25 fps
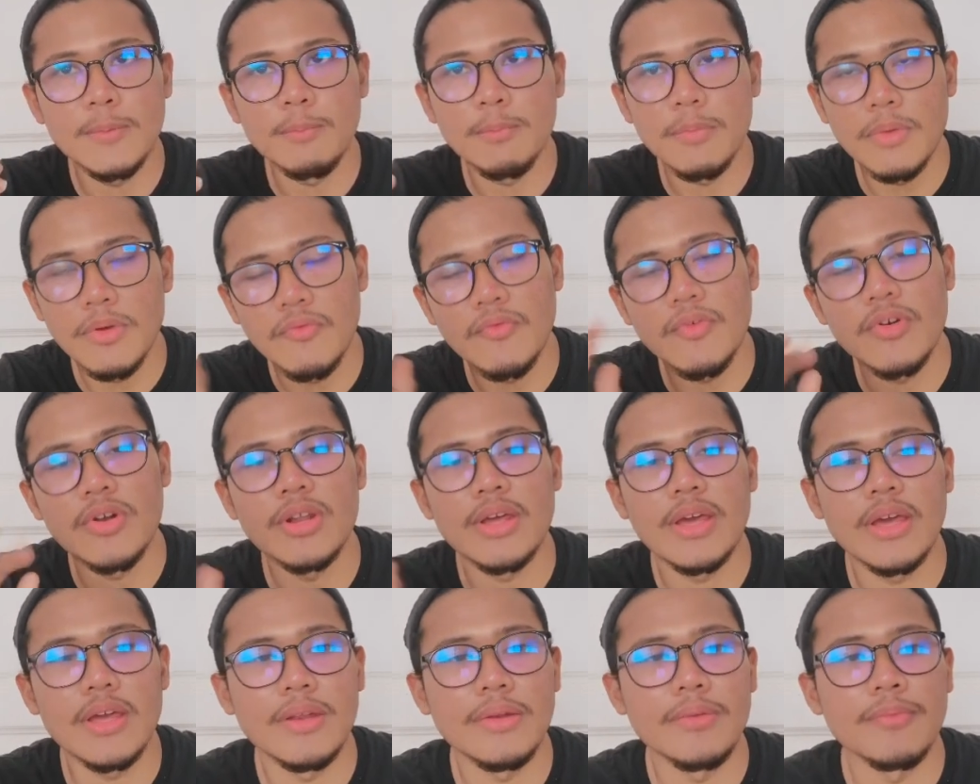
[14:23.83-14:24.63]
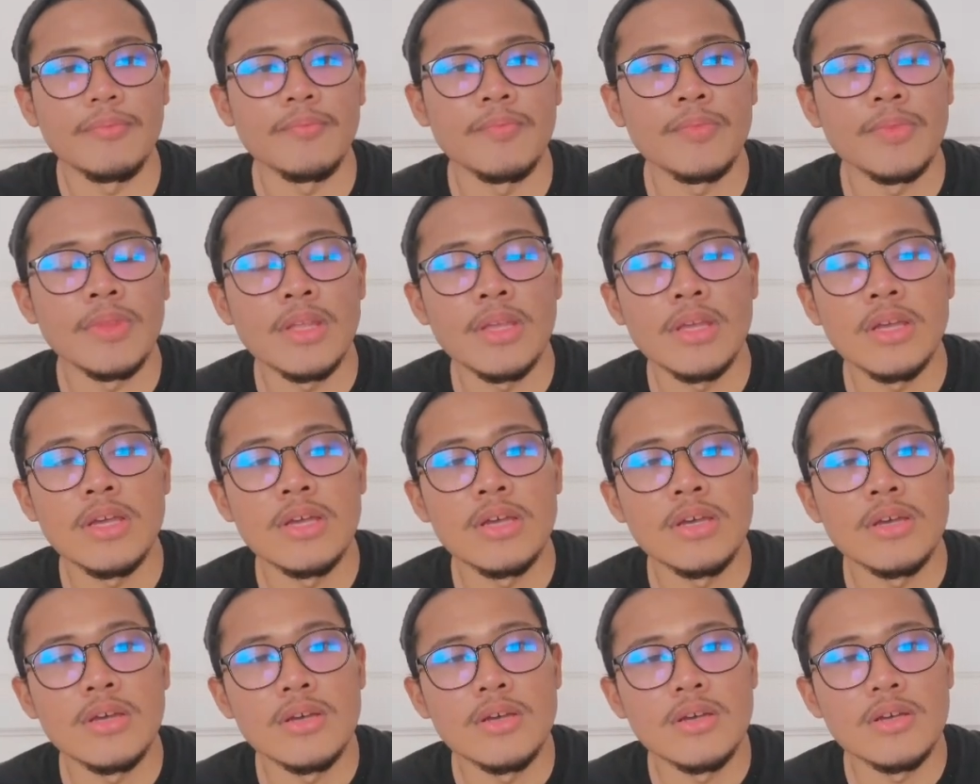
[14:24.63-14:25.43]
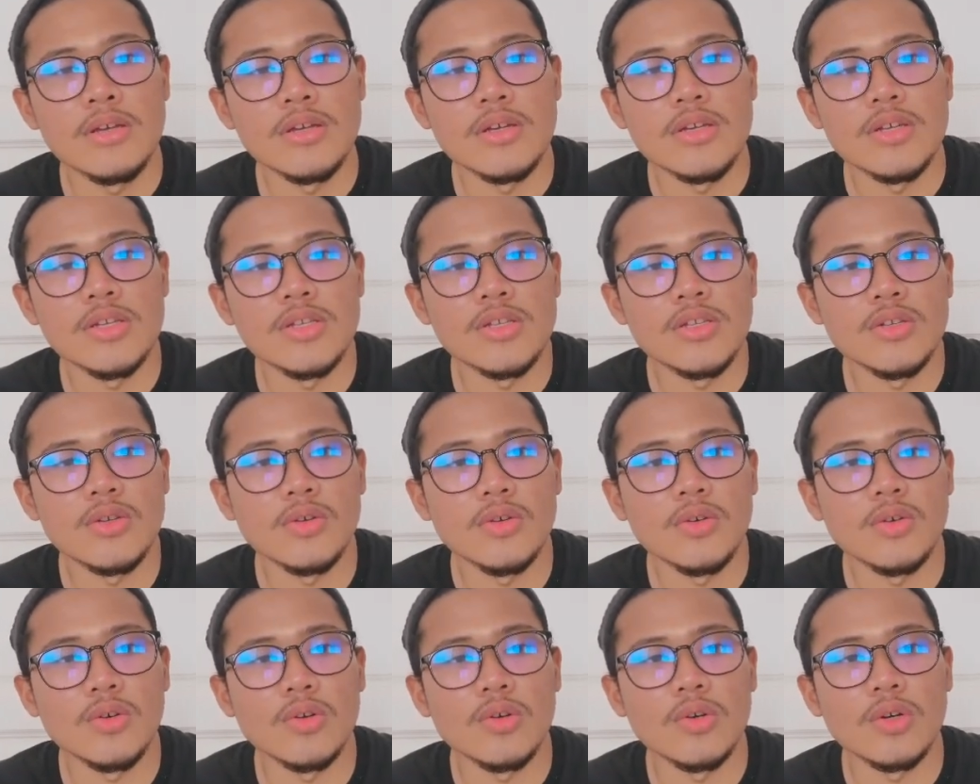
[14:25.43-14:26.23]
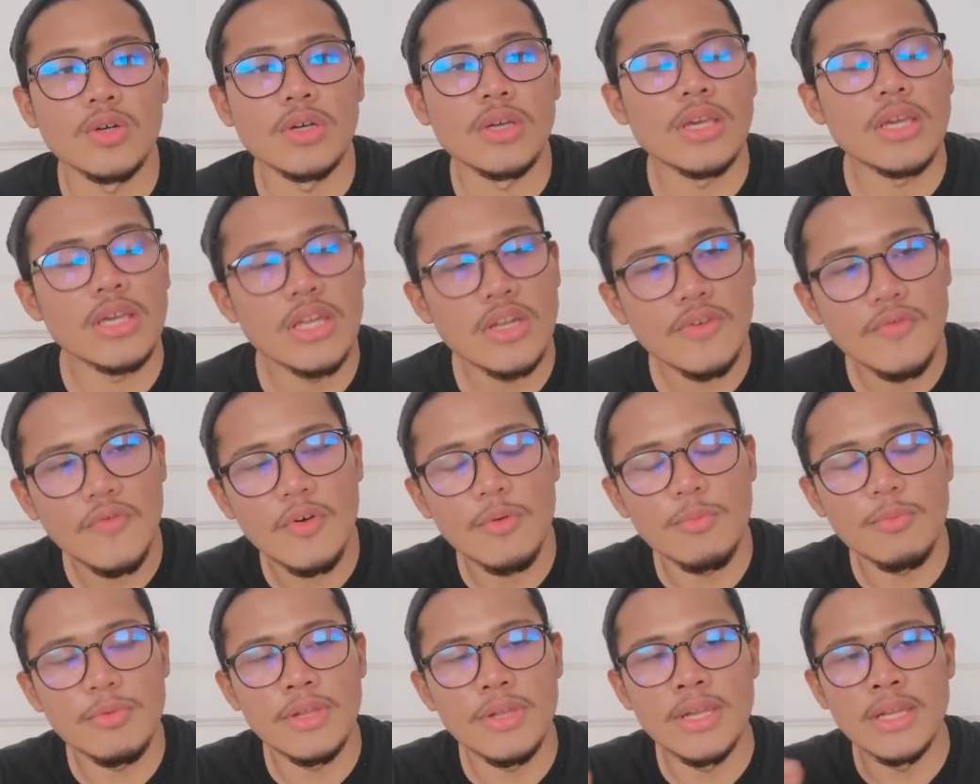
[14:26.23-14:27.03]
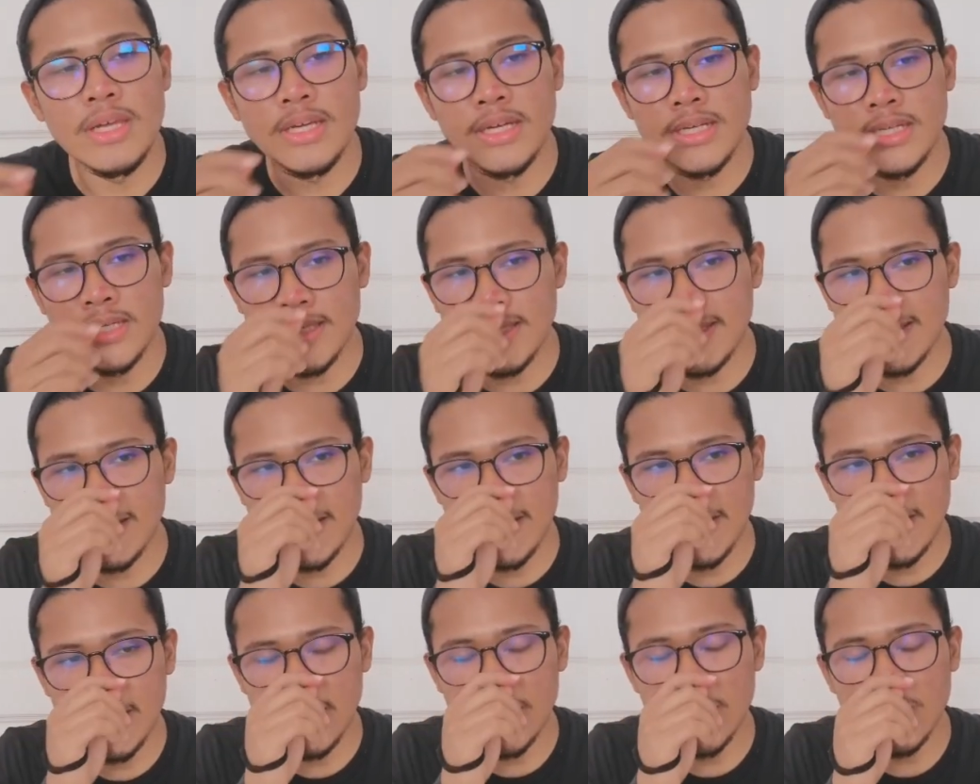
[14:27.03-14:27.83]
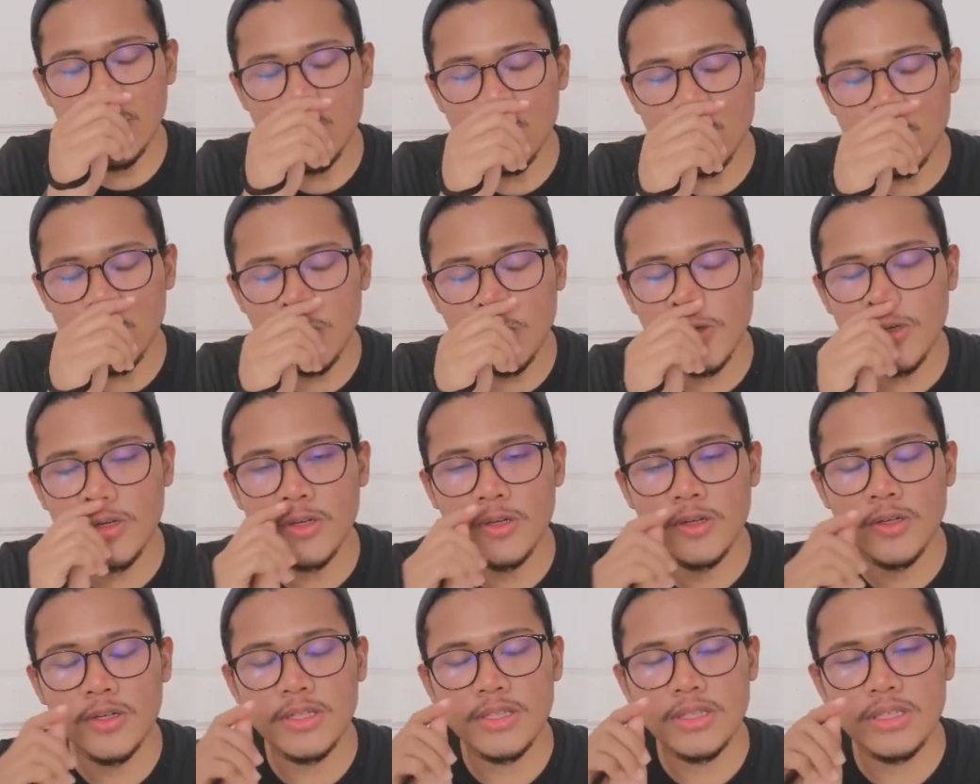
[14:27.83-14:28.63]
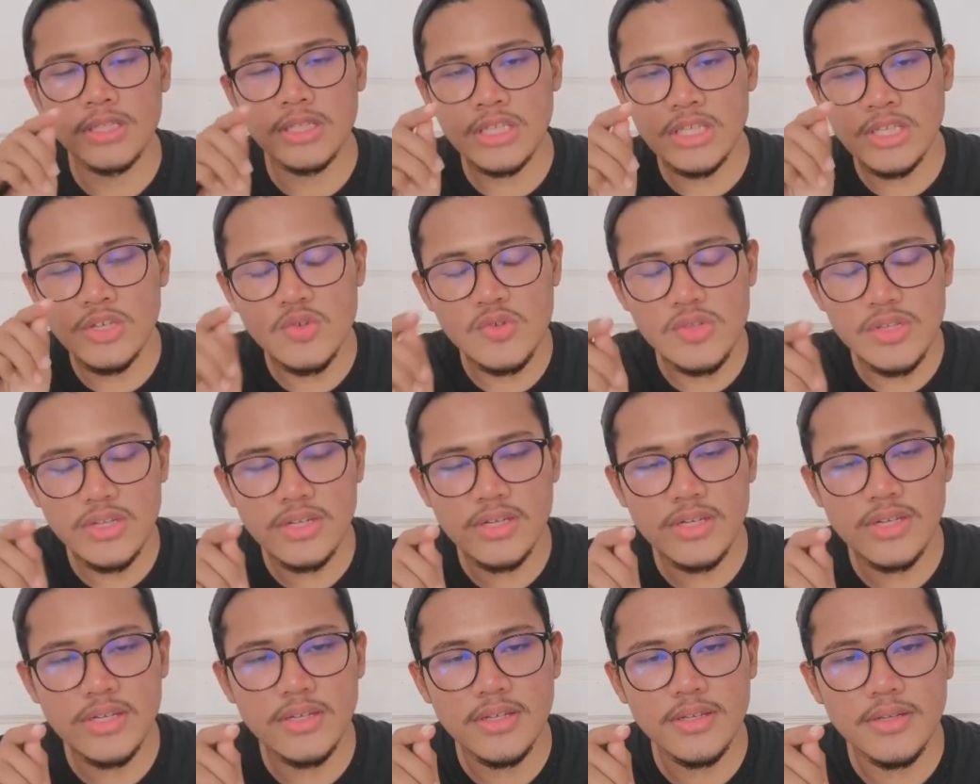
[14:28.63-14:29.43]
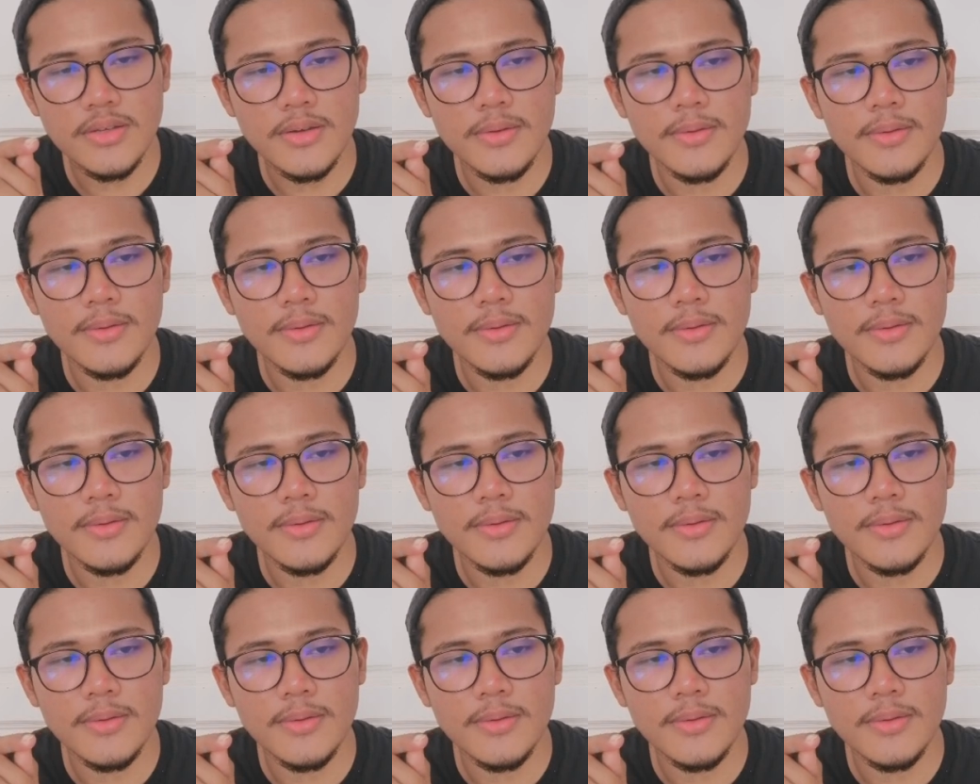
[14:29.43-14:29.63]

before the N. So here the formula Q3